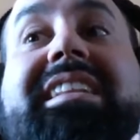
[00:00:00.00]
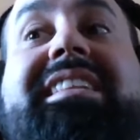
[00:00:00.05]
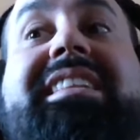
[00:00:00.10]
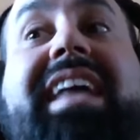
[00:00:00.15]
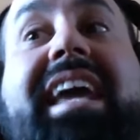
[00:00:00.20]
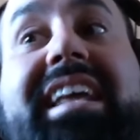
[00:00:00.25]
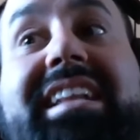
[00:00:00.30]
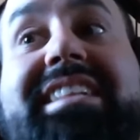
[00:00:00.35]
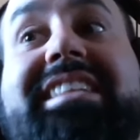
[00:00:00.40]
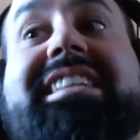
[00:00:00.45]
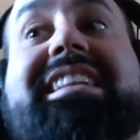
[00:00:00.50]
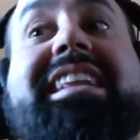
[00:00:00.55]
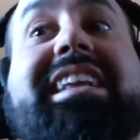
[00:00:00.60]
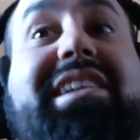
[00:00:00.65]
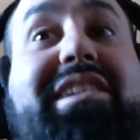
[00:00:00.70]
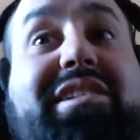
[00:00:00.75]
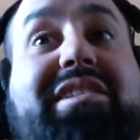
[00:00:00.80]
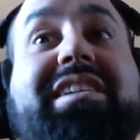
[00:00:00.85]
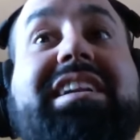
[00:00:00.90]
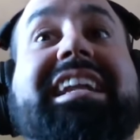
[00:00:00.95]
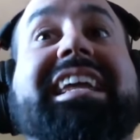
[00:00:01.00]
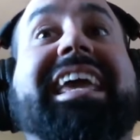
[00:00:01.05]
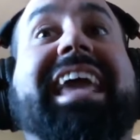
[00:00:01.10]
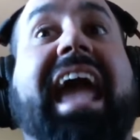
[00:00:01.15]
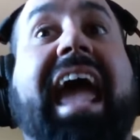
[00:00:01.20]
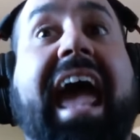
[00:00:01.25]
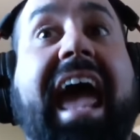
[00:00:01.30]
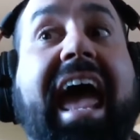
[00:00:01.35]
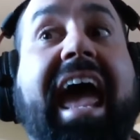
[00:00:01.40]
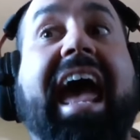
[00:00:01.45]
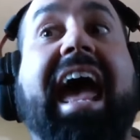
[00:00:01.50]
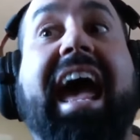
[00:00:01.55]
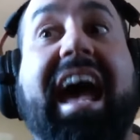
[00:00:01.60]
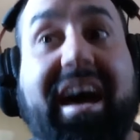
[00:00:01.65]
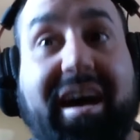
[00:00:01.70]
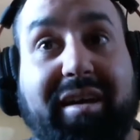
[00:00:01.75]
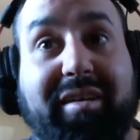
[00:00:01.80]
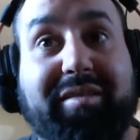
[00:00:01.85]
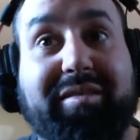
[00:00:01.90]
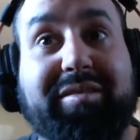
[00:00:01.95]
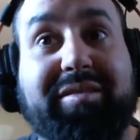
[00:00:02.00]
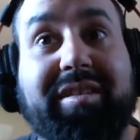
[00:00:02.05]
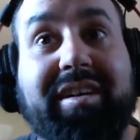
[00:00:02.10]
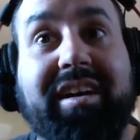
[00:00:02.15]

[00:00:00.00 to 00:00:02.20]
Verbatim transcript: They literally have